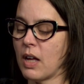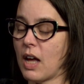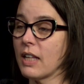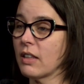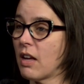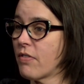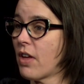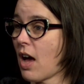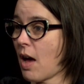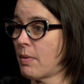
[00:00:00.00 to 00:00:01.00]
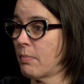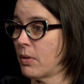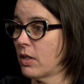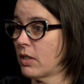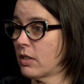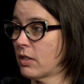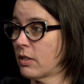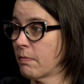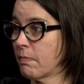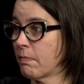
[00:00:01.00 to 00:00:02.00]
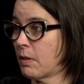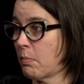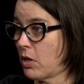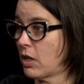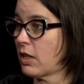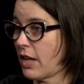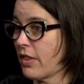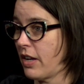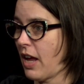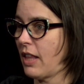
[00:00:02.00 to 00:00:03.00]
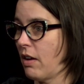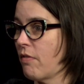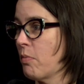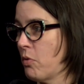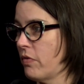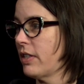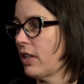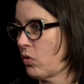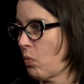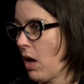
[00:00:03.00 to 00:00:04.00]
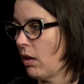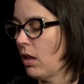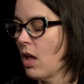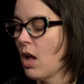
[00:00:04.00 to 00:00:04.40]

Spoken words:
I love the Hobbit books, and then I love the movies as well.